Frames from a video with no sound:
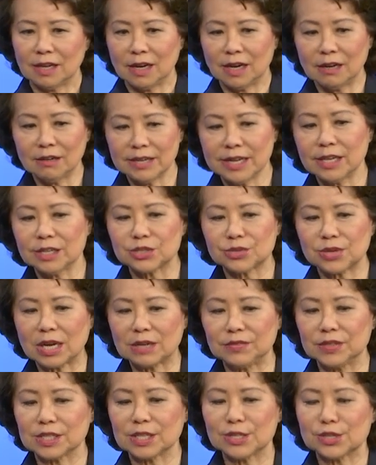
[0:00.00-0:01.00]
Our air
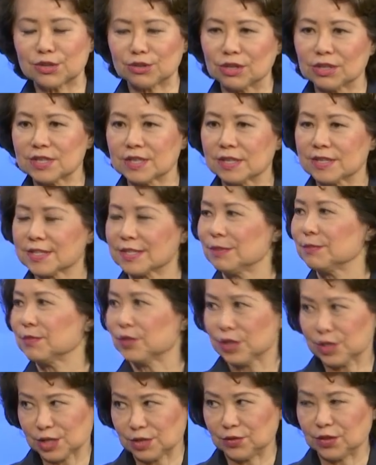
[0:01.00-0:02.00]
traffic control system,
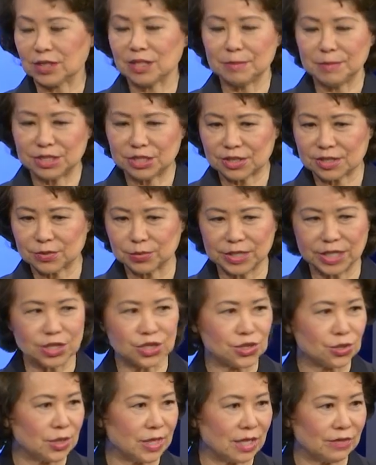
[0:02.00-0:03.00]
first of all, let me just
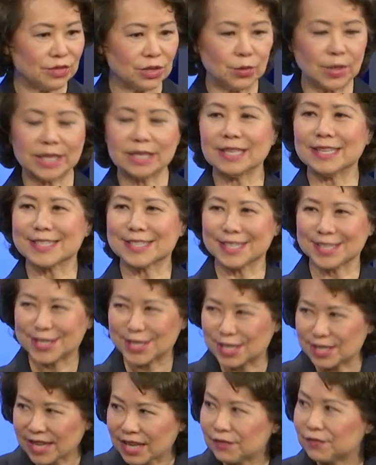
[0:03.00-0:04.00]
reassure everyone, is the
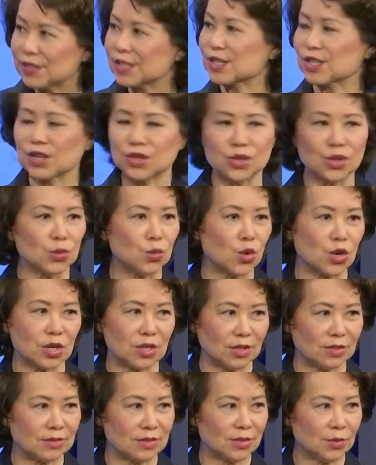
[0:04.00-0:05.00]
safest in the
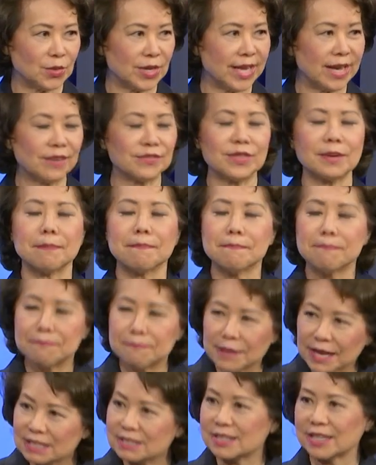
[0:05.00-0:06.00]
world. We have the
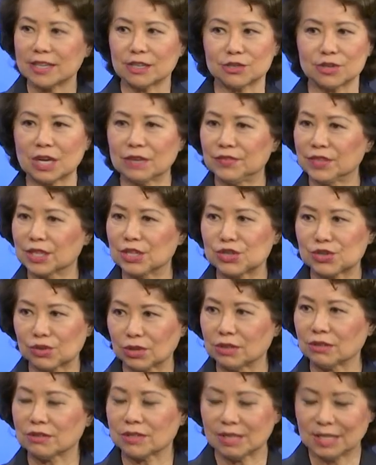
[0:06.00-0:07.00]
best air traffic
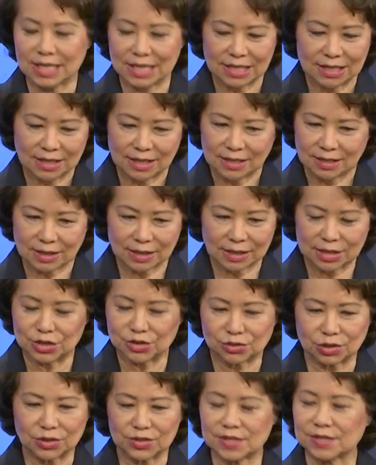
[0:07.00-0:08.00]
controller, uh,
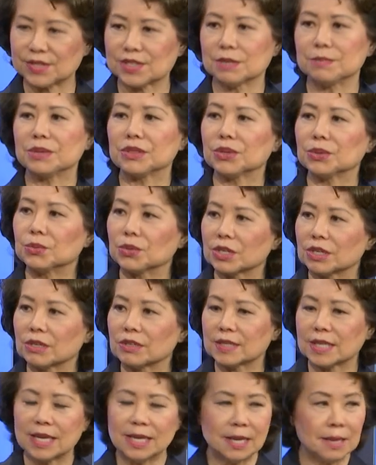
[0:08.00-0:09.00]
control system in the
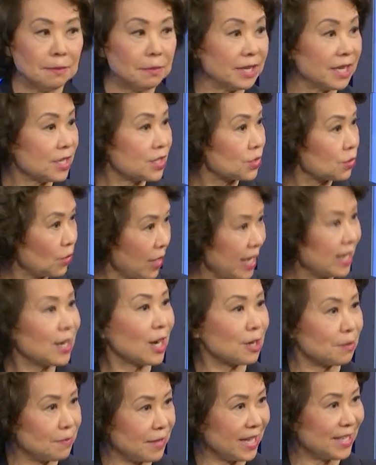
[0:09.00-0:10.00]
world, but it's
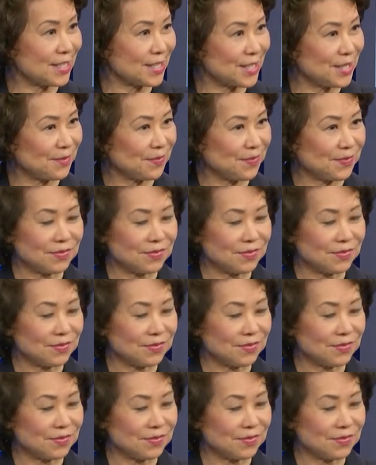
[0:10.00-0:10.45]
radar-based.